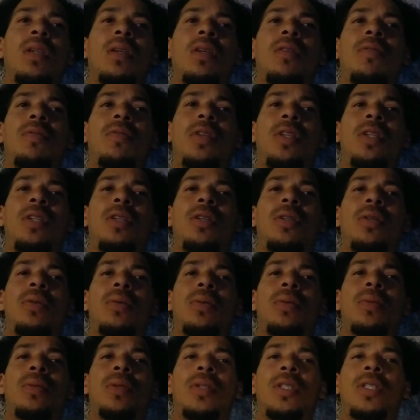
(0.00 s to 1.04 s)

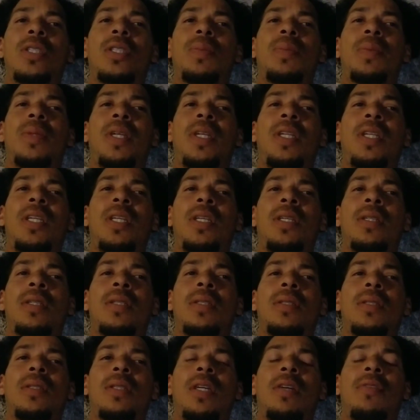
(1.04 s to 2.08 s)
video explaining,
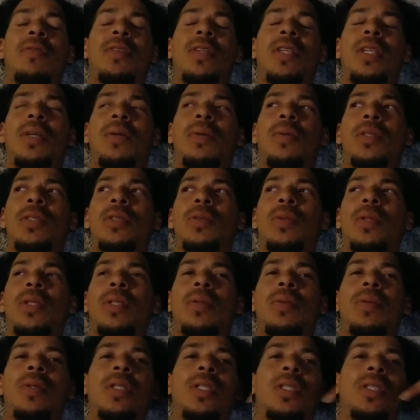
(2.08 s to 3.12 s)
I forget which one
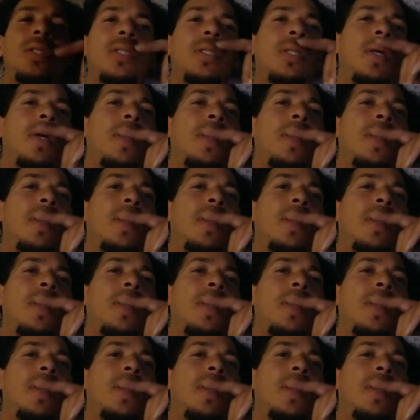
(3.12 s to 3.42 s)
it was,